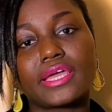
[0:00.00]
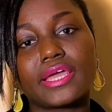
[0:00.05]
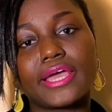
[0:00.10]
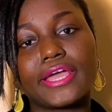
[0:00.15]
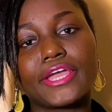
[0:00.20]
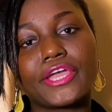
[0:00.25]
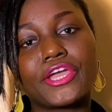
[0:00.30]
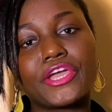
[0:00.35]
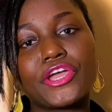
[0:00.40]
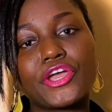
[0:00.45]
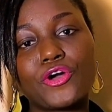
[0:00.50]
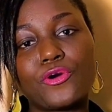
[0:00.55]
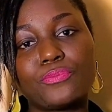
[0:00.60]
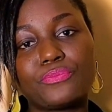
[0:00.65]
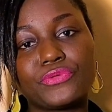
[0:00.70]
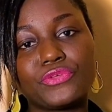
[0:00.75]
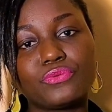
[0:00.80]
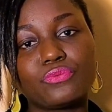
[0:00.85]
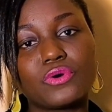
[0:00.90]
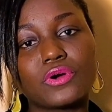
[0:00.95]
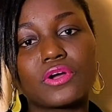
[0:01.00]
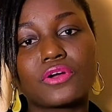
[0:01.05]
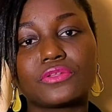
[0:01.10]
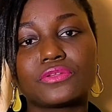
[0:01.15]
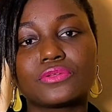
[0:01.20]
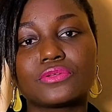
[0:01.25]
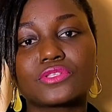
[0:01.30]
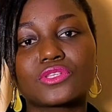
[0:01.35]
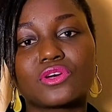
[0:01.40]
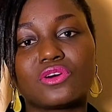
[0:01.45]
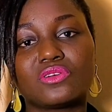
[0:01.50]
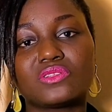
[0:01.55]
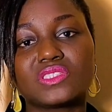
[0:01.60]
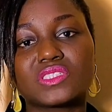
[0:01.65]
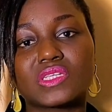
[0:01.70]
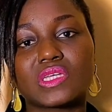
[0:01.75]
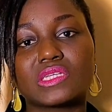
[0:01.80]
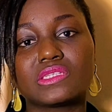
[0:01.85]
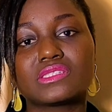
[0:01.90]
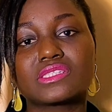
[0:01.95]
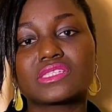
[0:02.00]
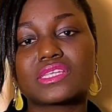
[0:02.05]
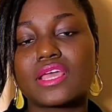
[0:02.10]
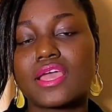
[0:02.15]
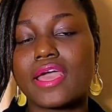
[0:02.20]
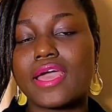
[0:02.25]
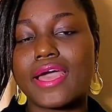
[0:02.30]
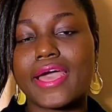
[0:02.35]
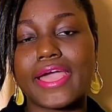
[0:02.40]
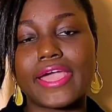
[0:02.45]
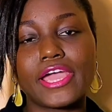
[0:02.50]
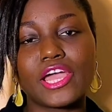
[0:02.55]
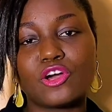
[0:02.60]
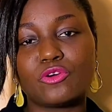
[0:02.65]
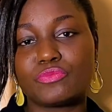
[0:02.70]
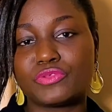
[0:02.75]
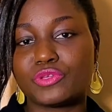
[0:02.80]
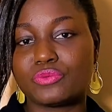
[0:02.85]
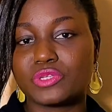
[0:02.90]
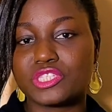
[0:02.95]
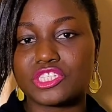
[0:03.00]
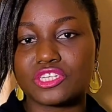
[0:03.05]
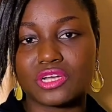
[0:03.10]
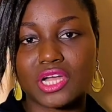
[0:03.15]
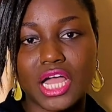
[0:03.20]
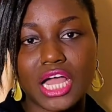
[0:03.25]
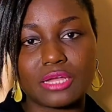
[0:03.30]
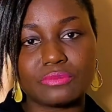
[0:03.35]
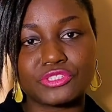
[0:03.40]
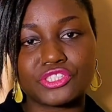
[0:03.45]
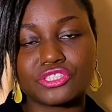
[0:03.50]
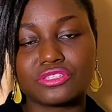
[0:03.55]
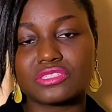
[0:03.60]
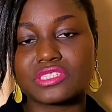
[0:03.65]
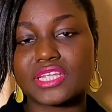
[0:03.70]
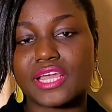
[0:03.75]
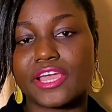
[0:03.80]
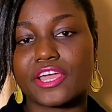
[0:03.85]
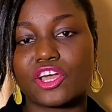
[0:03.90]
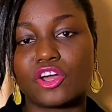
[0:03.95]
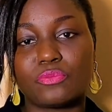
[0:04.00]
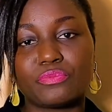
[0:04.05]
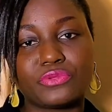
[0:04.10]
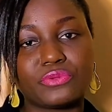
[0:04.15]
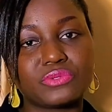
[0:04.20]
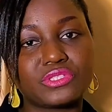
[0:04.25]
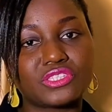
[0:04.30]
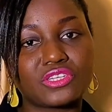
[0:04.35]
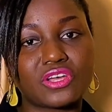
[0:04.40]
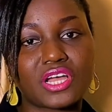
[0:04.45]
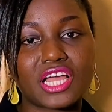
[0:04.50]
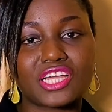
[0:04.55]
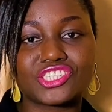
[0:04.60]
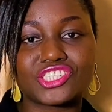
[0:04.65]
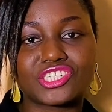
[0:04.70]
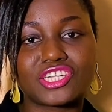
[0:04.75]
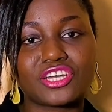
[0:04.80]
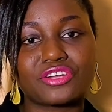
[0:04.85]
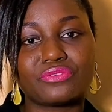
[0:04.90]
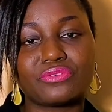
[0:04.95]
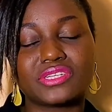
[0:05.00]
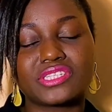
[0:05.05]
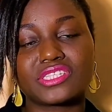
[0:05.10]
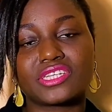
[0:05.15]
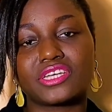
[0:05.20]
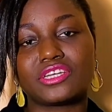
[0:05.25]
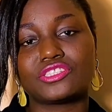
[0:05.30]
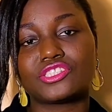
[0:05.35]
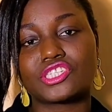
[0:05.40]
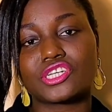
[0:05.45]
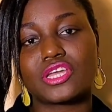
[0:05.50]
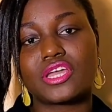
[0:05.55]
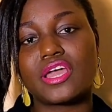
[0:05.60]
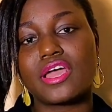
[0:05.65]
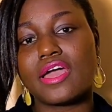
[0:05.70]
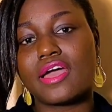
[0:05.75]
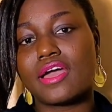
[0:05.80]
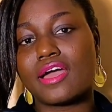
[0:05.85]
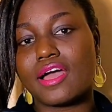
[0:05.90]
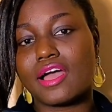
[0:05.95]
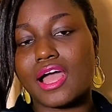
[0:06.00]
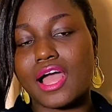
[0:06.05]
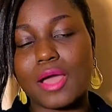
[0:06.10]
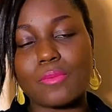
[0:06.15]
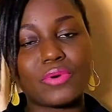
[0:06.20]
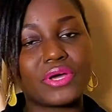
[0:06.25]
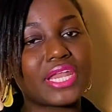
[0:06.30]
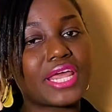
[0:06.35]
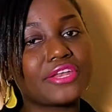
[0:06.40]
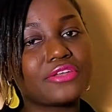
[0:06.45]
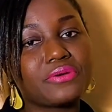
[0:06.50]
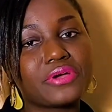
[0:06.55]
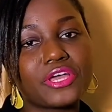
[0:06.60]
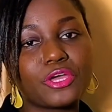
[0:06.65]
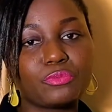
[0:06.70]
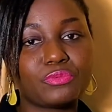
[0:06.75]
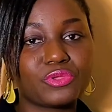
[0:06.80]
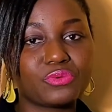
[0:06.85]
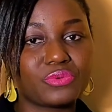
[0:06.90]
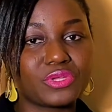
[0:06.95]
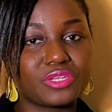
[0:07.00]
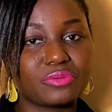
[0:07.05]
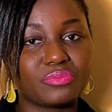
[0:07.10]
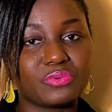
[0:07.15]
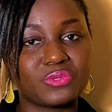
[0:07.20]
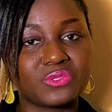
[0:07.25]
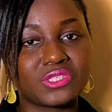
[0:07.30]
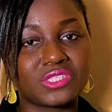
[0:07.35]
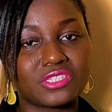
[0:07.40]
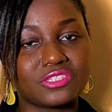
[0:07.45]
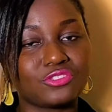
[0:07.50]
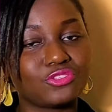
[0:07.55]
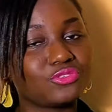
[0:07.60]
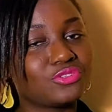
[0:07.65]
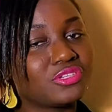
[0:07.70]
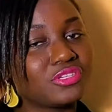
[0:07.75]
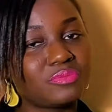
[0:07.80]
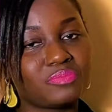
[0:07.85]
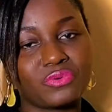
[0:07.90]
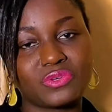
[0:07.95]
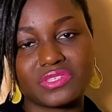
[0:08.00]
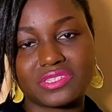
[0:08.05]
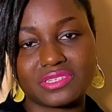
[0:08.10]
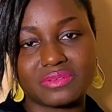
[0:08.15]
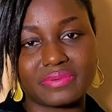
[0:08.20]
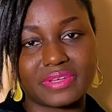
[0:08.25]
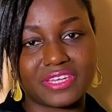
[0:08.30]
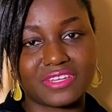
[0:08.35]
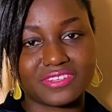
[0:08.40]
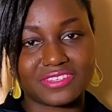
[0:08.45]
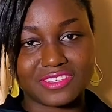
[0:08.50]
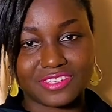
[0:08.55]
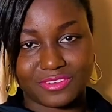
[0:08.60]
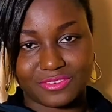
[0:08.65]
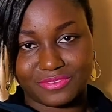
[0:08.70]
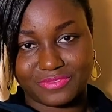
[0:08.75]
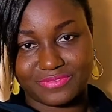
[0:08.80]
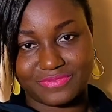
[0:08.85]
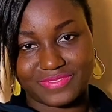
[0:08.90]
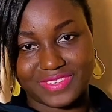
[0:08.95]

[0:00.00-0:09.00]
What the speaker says: I help you work on those contents. I help you with your captions. I help you with your hashtag research. But I don't help you with the posting. You do the posting by yourself.